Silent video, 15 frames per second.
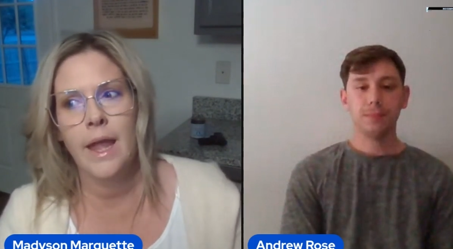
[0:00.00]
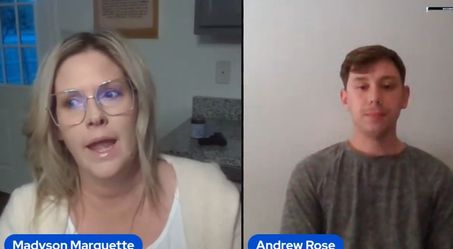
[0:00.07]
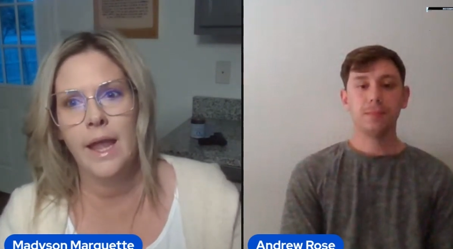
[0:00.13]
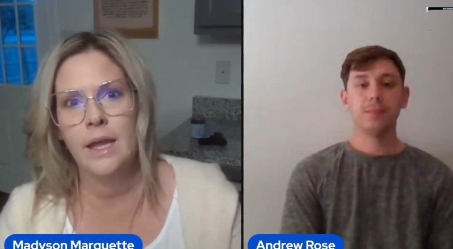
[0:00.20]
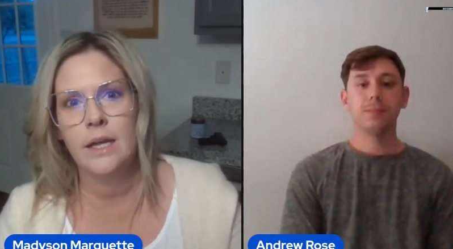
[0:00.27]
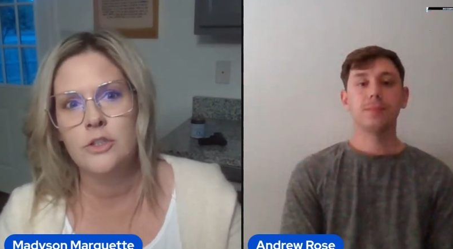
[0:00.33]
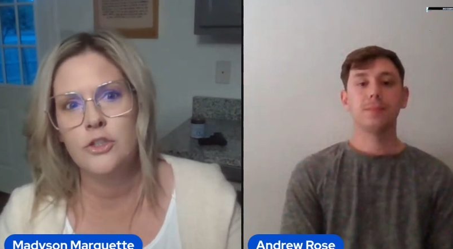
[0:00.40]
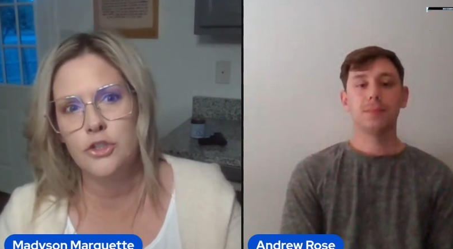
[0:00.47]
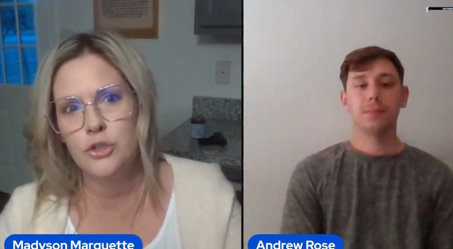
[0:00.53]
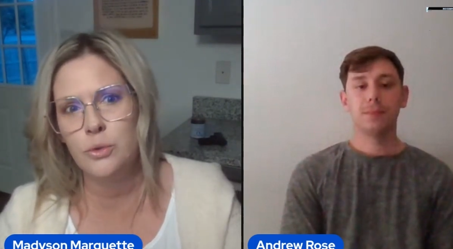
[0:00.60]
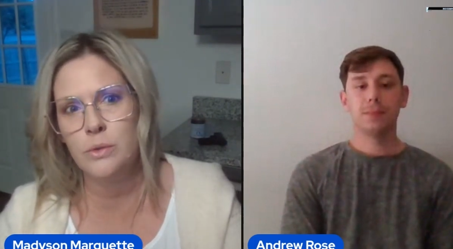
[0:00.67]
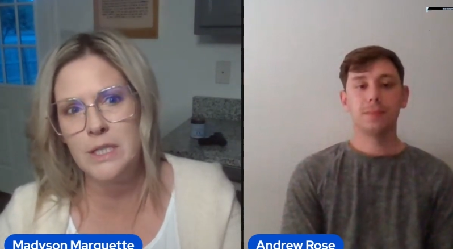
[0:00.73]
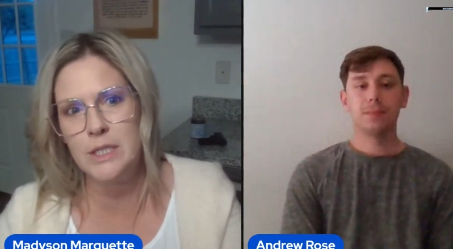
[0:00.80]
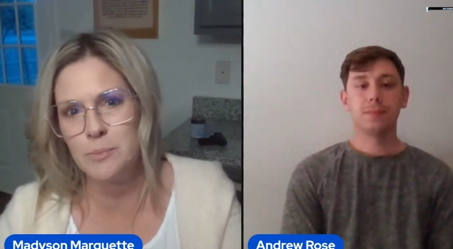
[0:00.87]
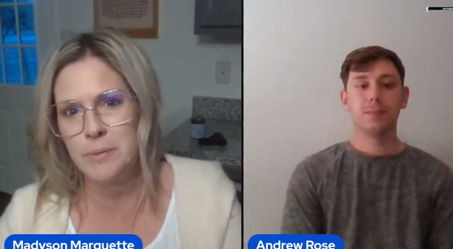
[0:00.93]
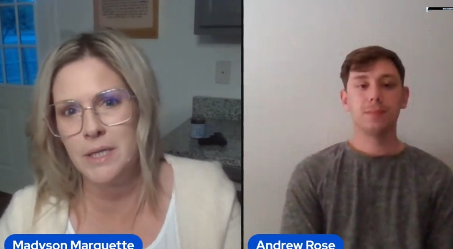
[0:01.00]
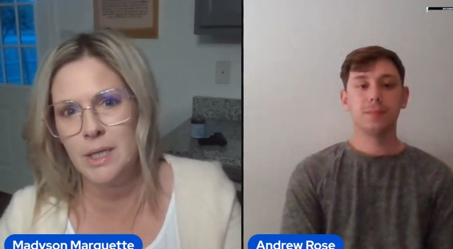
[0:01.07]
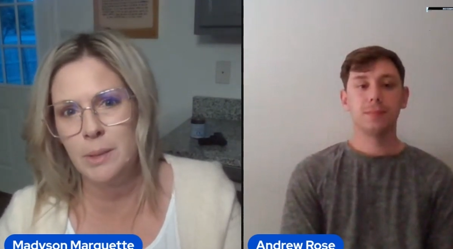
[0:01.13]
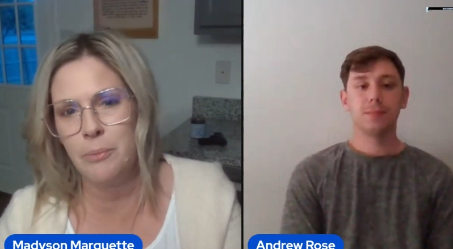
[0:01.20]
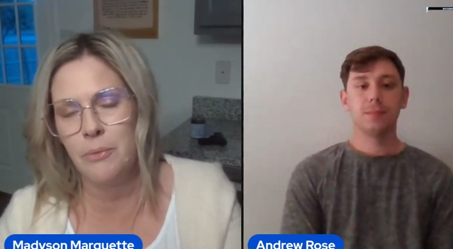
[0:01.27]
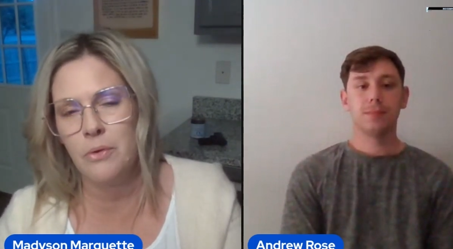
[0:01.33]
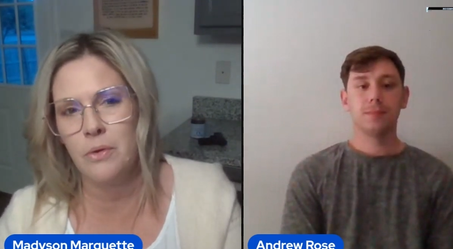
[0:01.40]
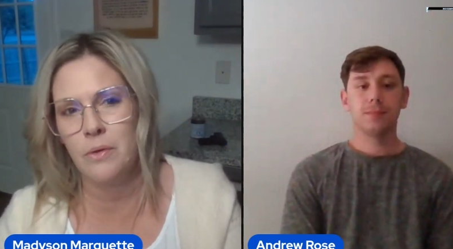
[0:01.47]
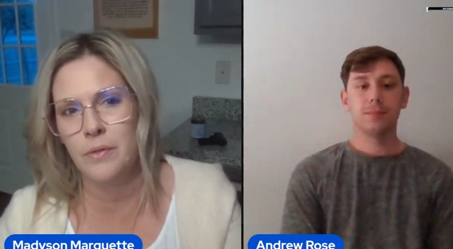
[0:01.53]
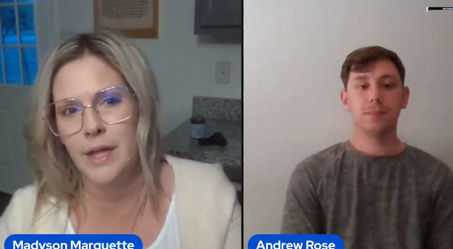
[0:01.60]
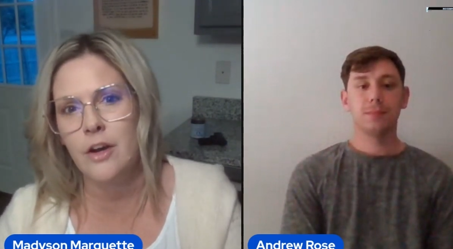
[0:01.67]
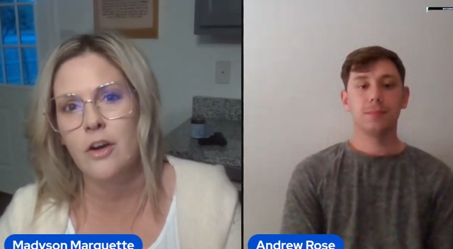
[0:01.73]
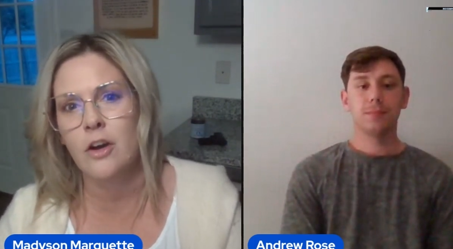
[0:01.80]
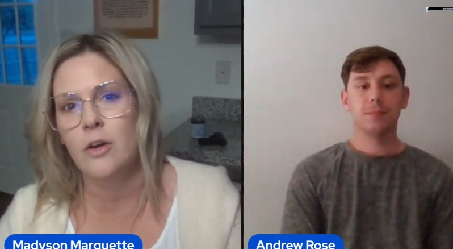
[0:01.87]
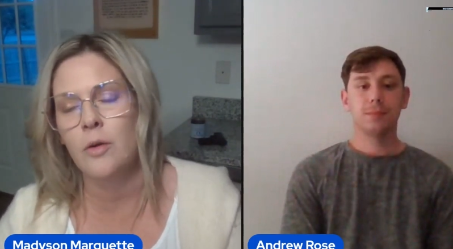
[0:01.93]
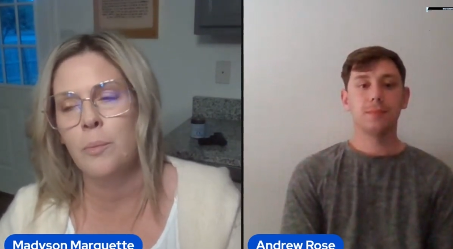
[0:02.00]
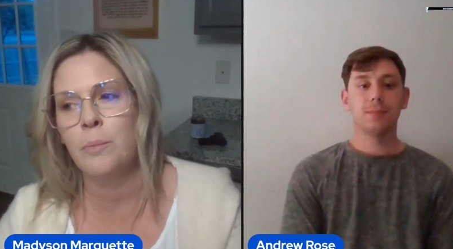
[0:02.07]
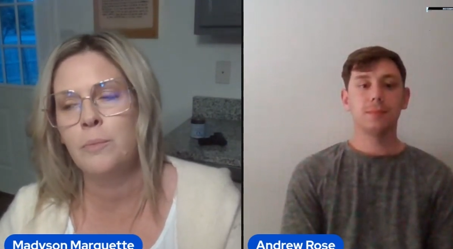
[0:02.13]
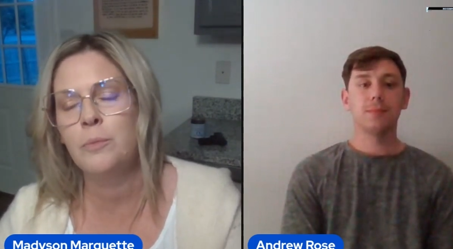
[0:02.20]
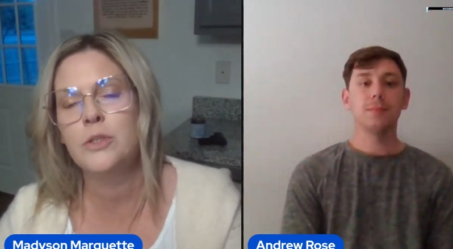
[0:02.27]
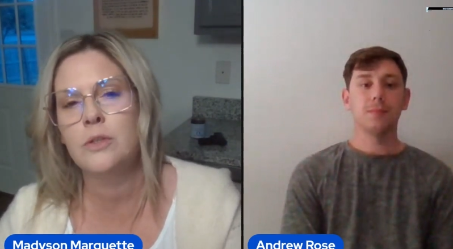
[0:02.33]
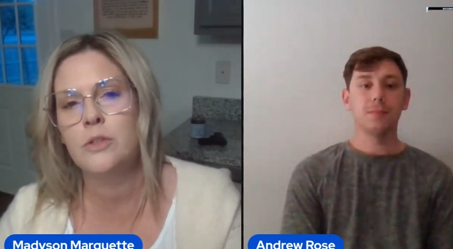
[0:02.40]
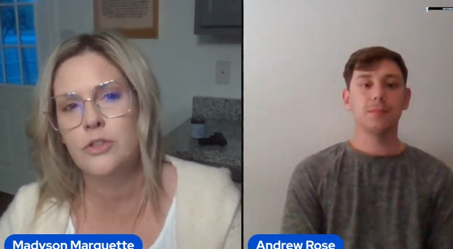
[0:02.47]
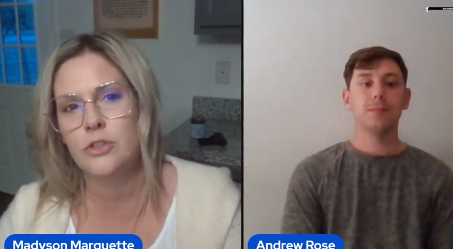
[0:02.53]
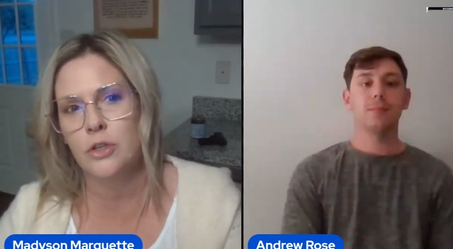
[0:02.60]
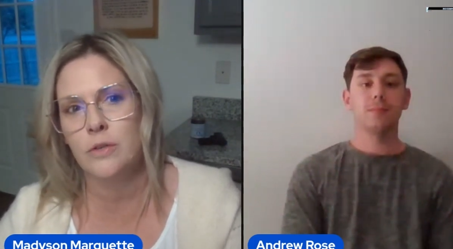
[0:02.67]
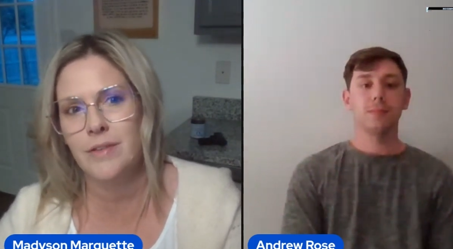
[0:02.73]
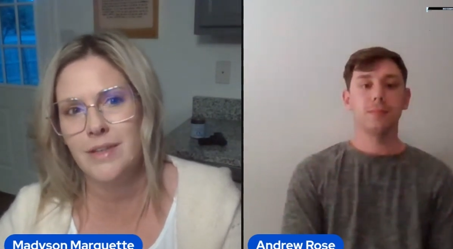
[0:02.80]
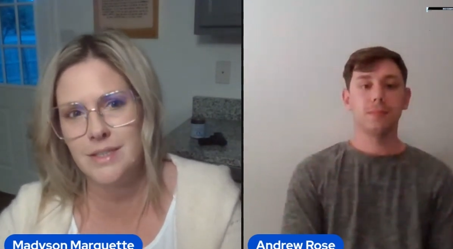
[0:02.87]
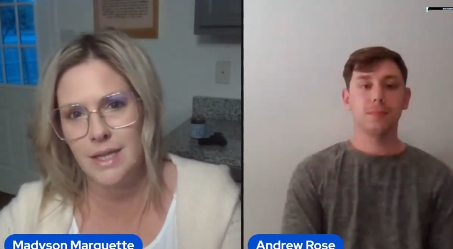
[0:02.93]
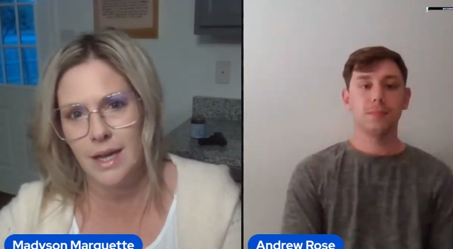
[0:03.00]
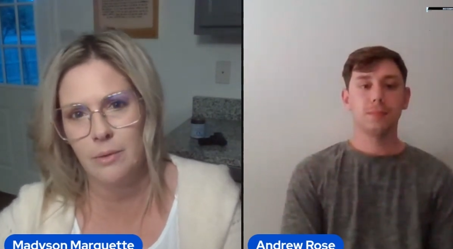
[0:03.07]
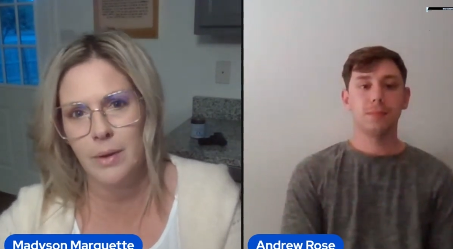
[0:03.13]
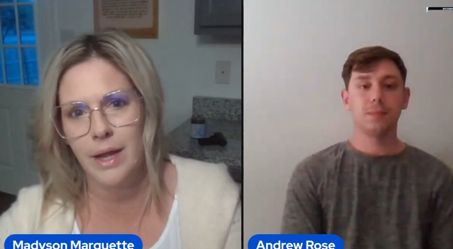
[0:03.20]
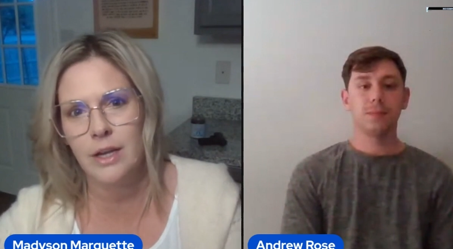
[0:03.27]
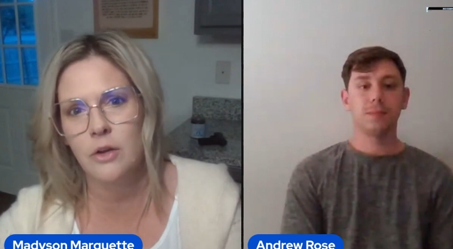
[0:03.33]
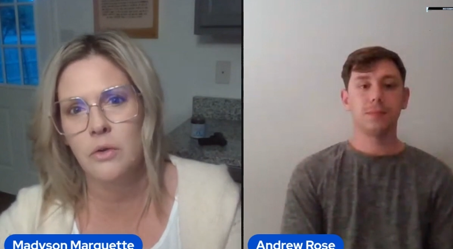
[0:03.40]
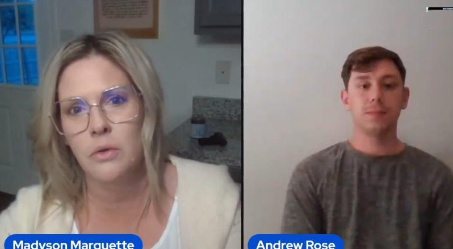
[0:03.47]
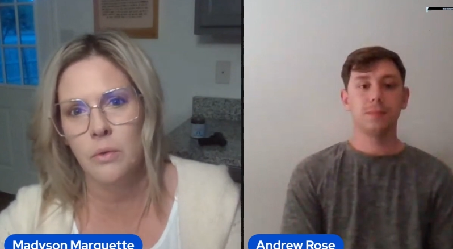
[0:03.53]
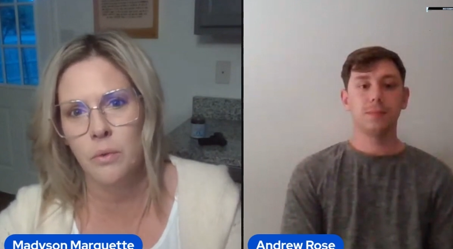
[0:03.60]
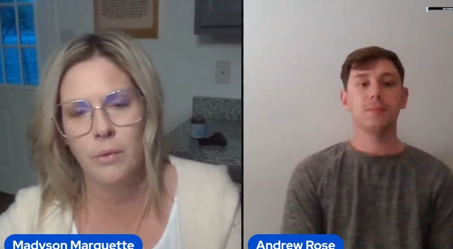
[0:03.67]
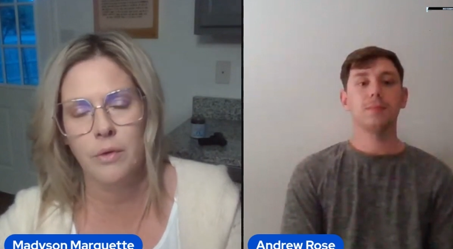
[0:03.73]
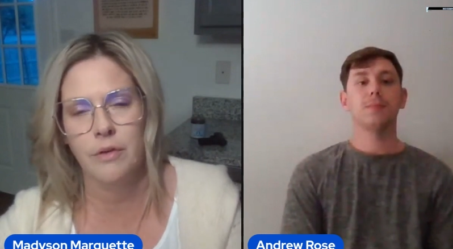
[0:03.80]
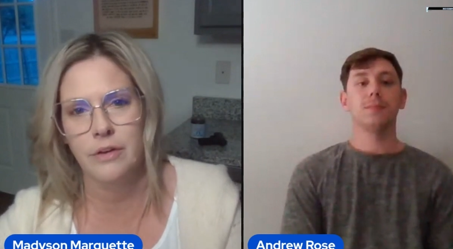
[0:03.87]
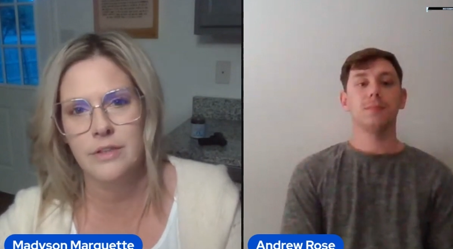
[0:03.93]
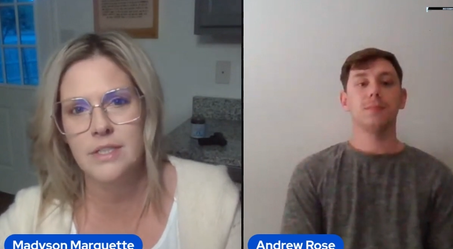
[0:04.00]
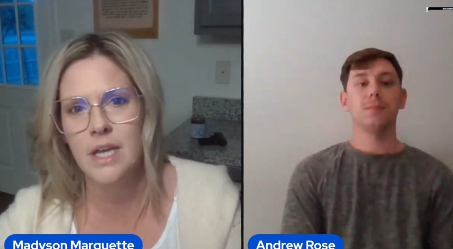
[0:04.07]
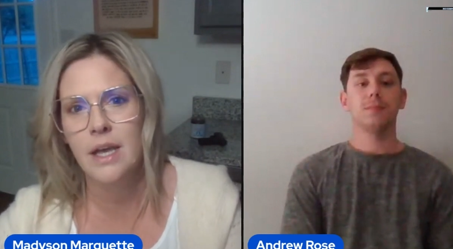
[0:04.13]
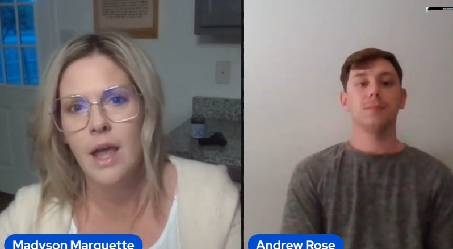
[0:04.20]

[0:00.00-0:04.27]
Speaker 1: and to these people that are serving tyrannical orders.